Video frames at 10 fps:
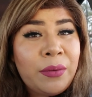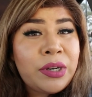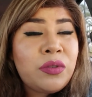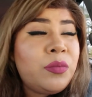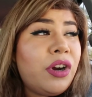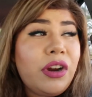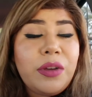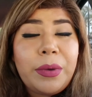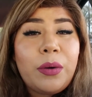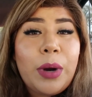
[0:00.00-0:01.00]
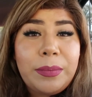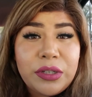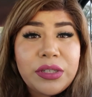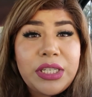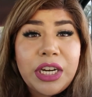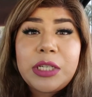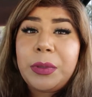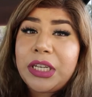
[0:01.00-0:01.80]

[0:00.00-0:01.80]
that restroom, girl, you better wipe those tears,